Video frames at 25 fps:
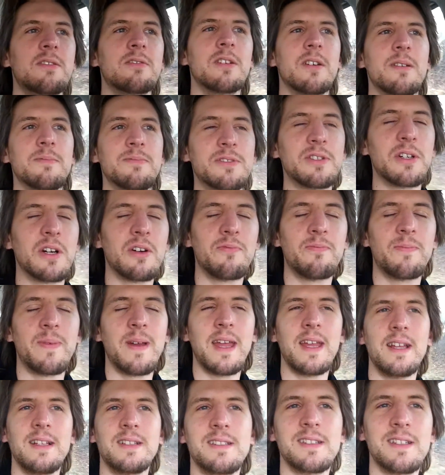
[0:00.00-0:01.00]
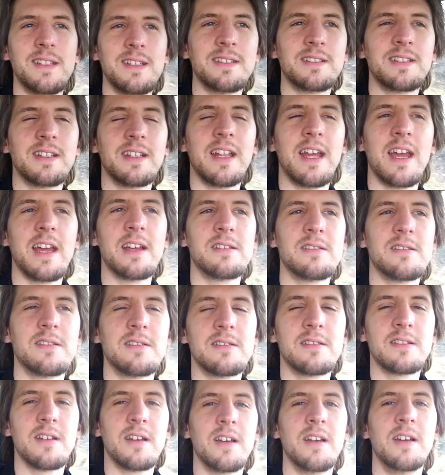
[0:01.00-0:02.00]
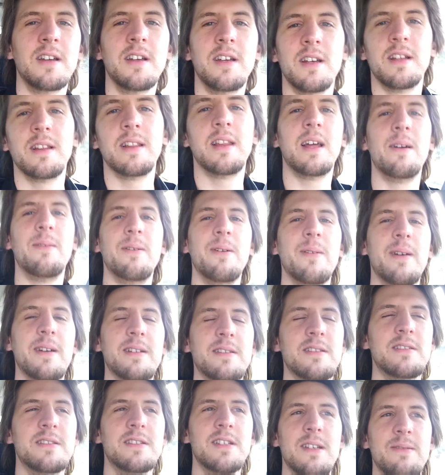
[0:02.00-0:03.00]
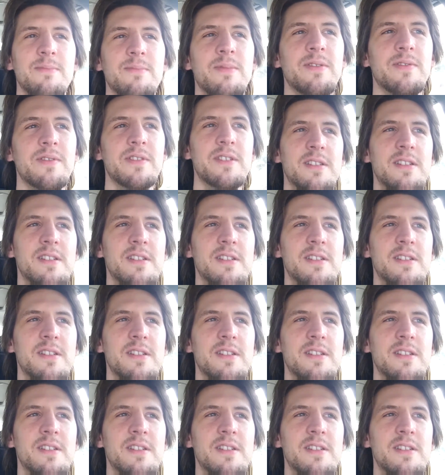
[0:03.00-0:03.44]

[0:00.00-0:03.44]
dropped off paintings in Exeter. Then we went to Teignmouth.